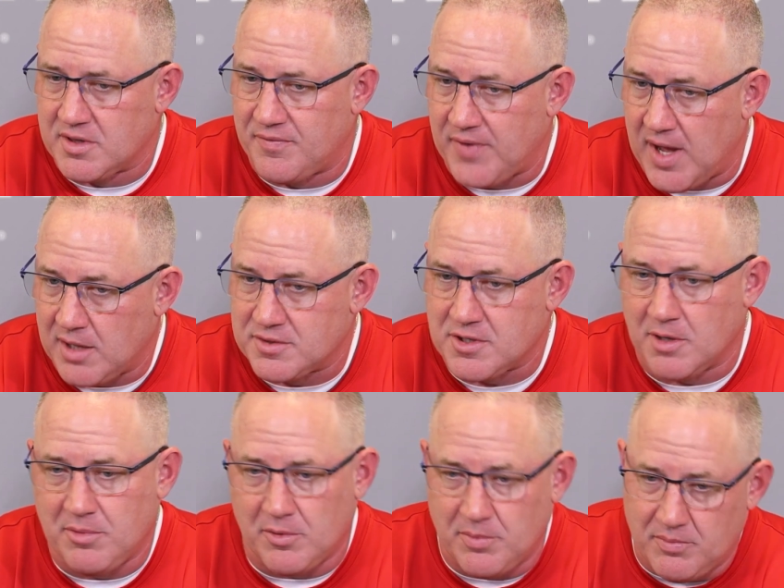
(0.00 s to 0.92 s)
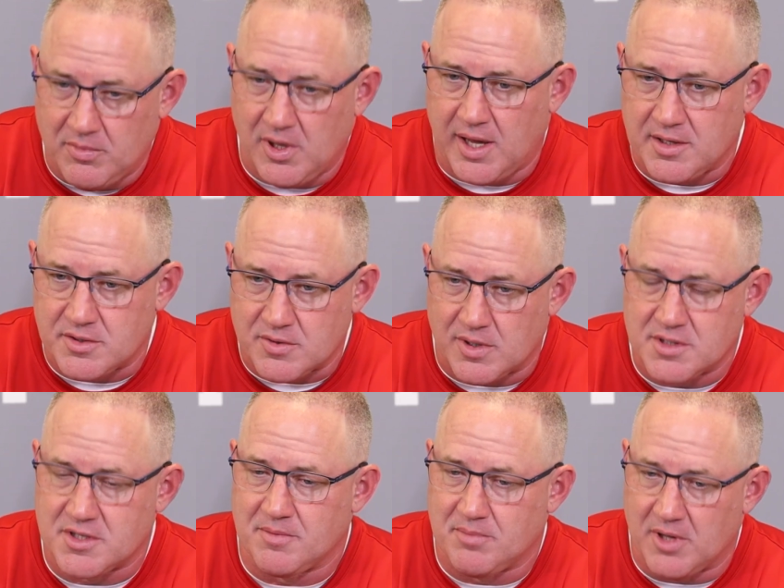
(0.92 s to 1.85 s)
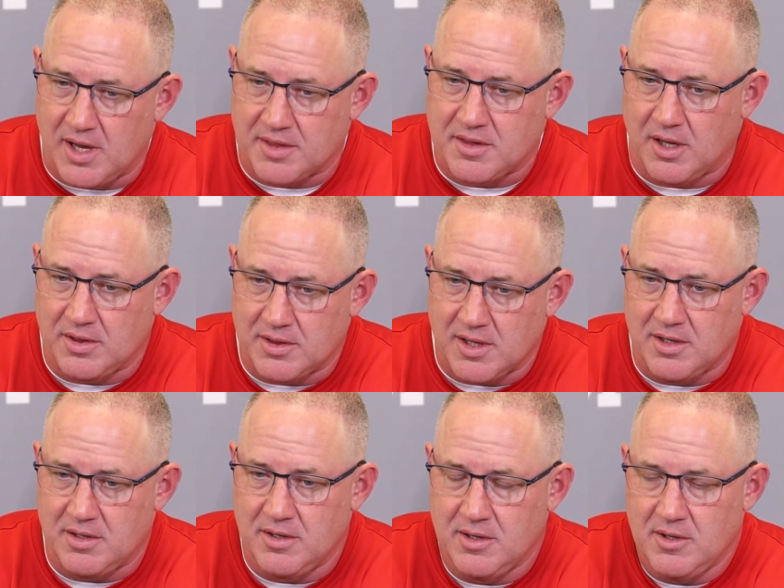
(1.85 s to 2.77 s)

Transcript: the foul trouble at Georgia, but I thought that